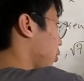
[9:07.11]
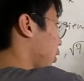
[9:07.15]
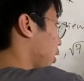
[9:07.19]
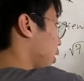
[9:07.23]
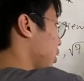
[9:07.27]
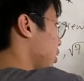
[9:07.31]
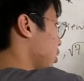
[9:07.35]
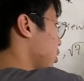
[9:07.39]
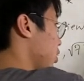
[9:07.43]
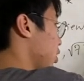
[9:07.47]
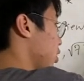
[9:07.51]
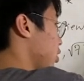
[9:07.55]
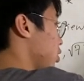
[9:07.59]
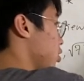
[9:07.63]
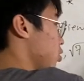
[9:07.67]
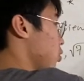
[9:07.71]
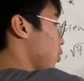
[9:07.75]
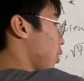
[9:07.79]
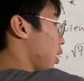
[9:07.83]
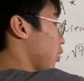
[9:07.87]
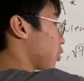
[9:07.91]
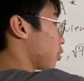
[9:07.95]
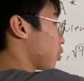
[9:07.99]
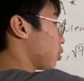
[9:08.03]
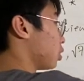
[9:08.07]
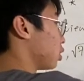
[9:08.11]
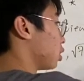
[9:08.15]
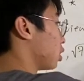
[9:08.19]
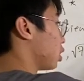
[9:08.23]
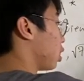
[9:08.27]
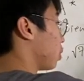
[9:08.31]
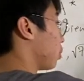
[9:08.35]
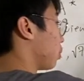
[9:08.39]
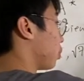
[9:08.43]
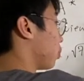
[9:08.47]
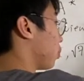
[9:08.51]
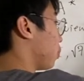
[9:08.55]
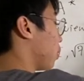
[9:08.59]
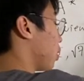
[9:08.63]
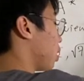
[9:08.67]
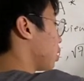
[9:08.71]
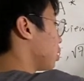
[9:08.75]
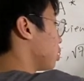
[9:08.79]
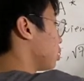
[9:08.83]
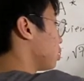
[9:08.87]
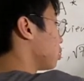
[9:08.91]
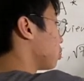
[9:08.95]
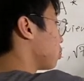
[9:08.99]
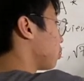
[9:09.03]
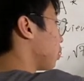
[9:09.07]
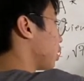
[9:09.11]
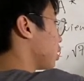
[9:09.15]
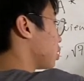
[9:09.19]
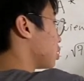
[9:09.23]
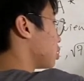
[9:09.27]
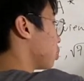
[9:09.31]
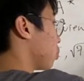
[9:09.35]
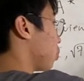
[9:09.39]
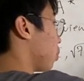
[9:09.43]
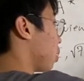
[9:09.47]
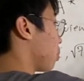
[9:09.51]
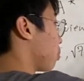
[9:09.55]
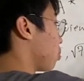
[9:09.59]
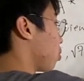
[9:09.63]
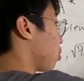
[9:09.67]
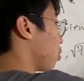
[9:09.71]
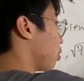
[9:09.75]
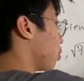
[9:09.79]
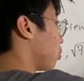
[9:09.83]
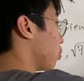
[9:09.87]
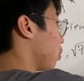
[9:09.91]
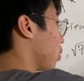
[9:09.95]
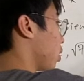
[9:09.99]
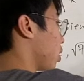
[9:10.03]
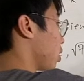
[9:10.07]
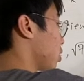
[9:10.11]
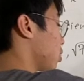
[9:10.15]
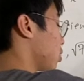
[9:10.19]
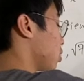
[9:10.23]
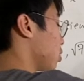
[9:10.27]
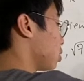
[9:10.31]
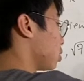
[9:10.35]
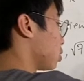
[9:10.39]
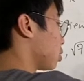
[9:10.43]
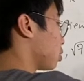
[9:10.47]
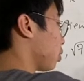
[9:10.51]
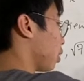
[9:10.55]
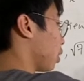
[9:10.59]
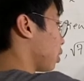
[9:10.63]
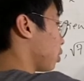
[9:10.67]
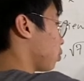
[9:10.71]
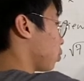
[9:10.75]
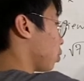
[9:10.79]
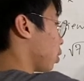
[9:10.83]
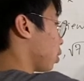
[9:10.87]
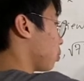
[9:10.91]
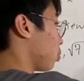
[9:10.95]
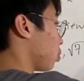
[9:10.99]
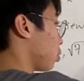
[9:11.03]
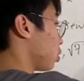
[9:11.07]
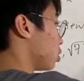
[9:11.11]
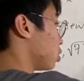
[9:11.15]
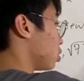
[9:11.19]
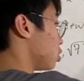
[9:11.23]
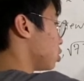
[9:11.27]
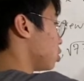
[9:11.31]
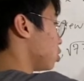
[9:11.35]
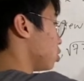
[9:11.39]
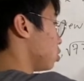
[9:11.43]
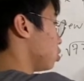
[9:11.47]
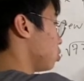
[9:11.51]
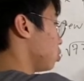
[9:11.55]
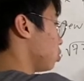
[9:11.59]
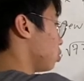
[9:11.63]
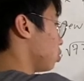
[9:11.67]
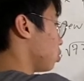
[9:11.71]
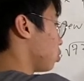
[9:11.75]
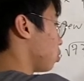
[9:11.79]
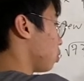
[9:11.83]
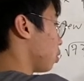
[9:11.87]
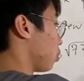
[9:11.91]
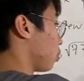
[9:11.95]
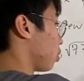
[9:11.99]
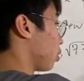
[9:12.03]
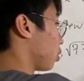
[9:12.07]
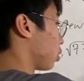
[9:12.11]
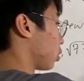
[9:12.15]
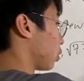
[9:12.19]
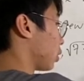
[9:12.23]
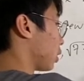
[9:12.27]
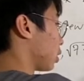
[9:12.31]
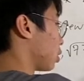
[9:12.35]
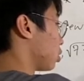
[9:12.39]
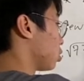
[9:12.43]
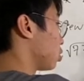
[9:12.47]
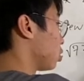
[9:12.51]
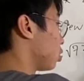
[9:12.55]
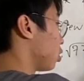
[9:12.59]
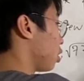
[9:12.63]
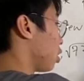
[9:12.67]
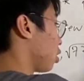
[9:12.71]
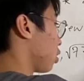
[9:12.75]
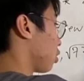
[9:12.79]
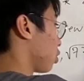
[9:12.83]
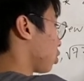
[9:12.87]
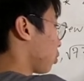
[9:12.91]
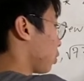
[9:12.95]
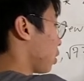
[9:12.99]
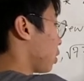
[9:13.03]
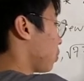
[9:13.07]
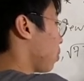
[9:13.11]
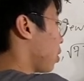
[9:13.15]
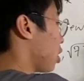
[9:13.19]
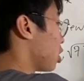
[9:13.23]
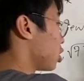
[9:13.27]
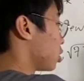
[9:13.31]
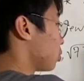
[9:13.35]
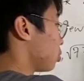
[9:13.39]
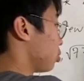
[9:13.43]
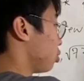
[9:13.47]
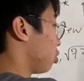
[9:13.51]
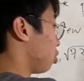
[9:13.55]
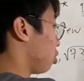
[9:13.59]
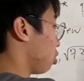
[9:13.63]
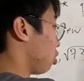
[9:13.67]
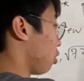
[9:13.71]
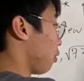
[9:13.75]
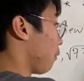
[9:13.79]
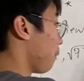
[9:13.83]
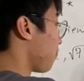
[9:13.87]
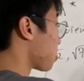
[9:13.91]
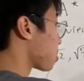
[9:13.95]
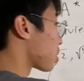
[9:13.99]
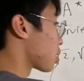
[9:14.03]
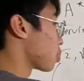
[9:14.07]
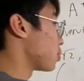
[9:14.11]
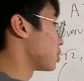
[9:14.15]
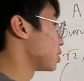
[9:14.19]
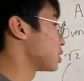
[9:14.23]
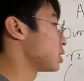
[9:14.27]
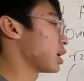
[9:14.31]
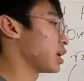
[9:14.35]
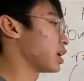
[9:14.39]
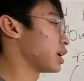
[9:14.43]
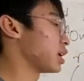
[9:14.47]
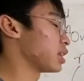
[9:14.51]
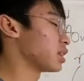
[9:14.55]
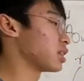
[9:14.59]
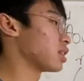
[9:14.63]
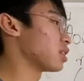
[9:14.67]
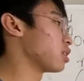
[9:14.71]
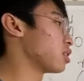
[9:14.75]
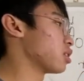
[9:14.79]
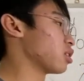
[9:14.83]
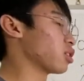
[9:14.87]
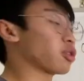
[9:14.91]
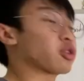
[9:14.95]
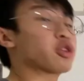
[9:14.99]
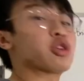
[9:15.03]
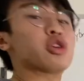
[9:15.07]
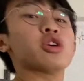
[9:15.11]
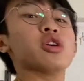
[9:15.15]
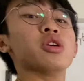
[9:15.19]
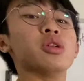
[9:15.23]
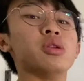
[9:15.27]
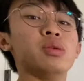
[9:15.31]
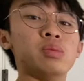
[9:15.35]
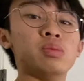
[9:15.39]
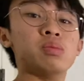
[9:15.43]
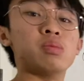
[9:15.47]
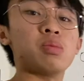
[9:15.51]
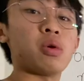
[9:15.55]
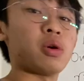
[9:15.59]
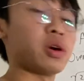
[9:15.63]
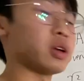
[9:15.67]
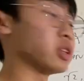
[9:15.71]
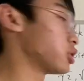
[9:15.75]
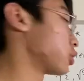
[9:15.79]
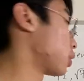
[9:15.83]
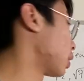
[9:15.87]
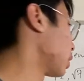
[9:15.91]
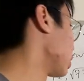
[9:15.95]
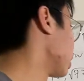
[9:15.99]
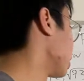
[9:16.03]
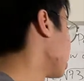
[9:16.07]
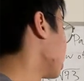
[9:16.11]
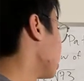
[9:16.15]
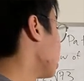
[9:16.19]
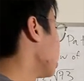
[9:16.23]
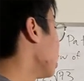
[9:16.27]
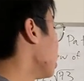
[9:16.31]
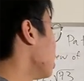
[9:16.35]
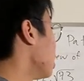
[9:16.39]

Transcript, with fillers: right, to either number one, right, so 1.1, right, 1.2, 1.3. Those are our three possible, we say, good points, right? And then